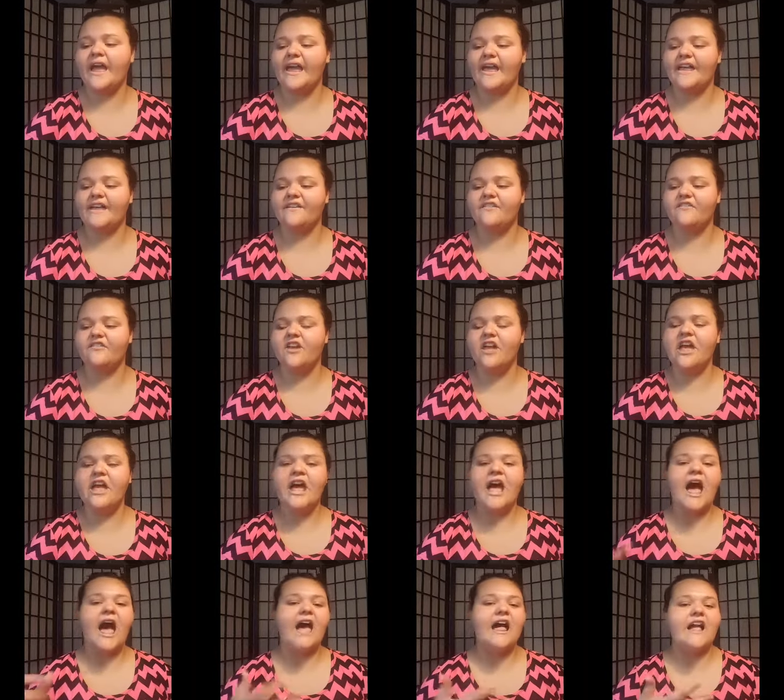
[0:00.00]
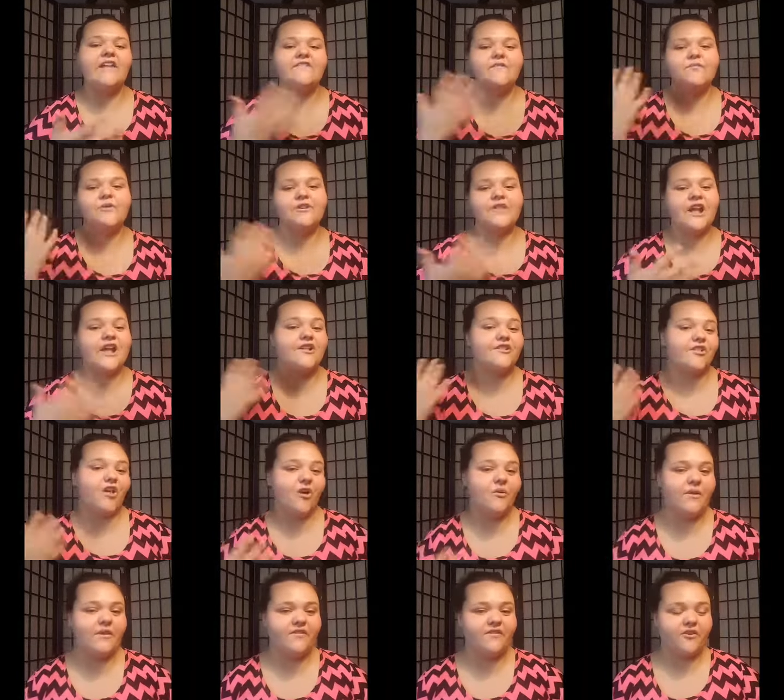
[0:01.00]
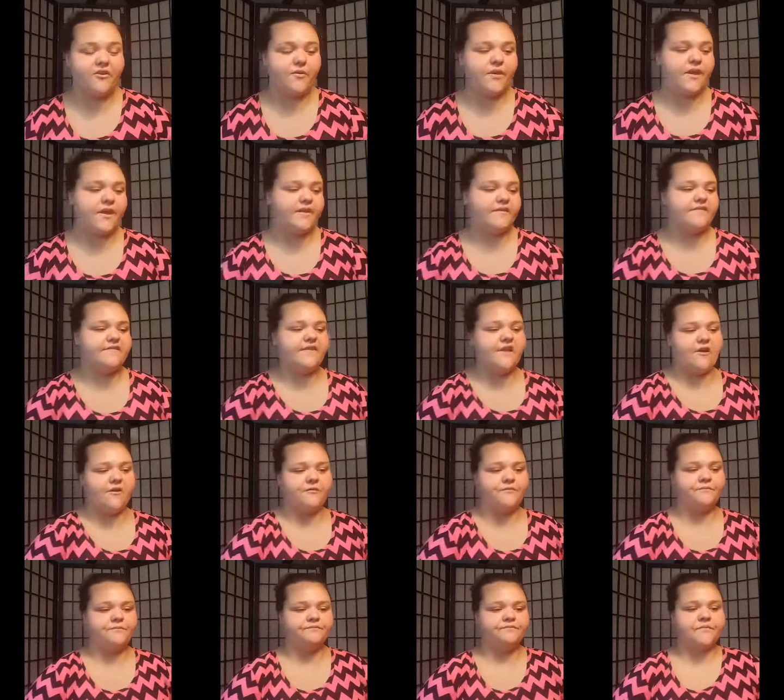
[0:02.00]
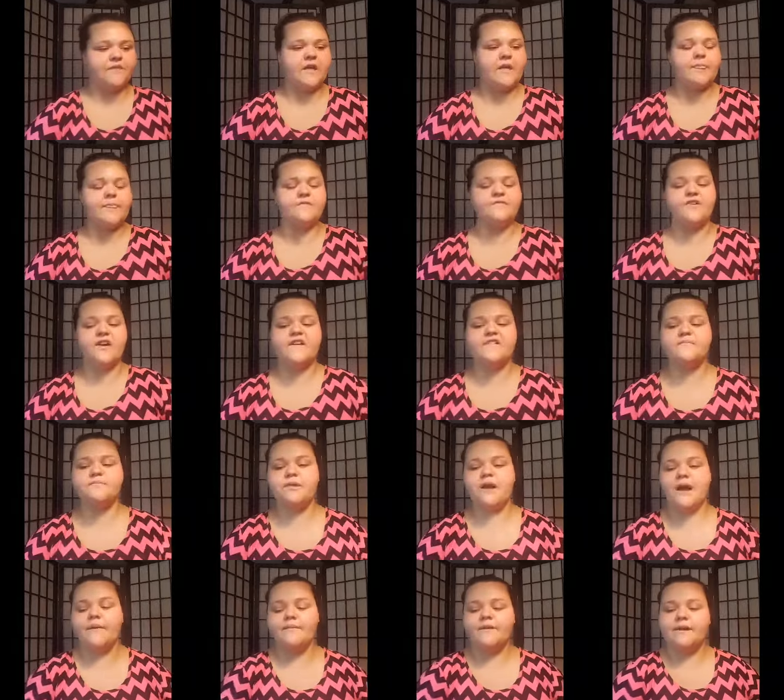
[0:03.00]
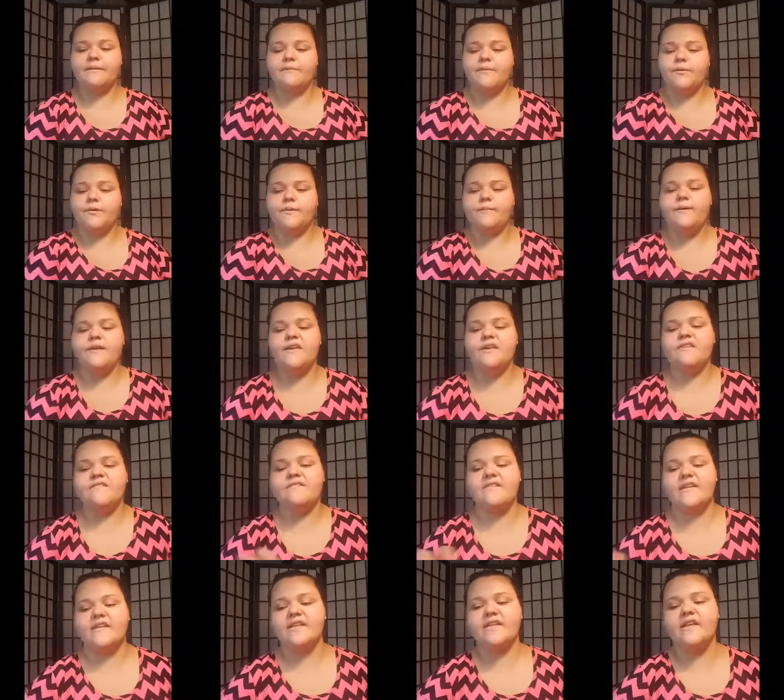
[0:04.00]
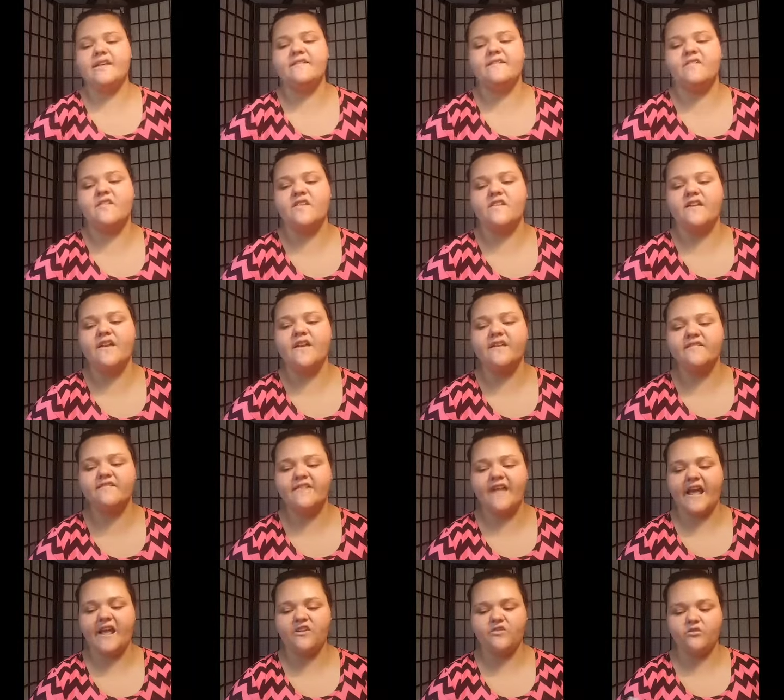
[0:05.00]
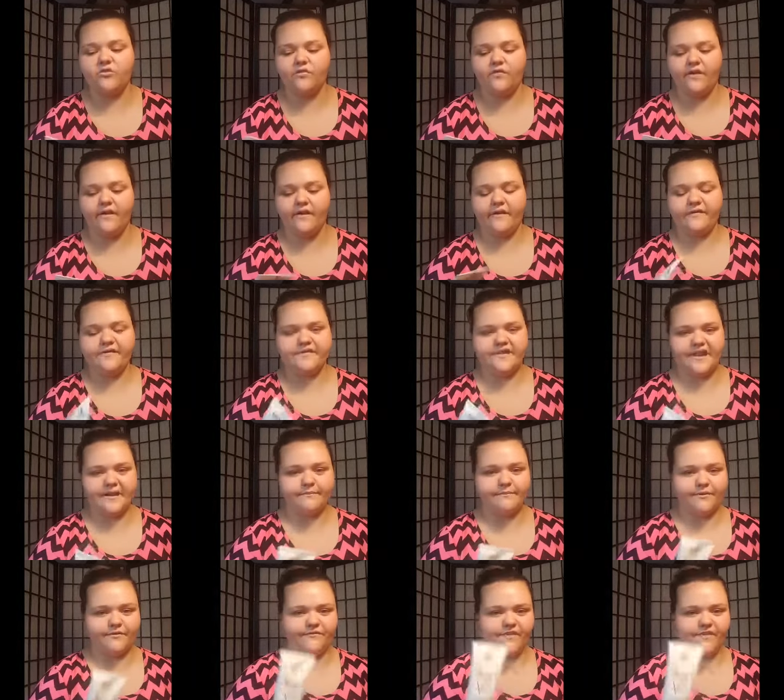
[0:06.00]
And I like to bring that glow into it. So the first primer I'm going to be using is the NYX Angel Veil Skin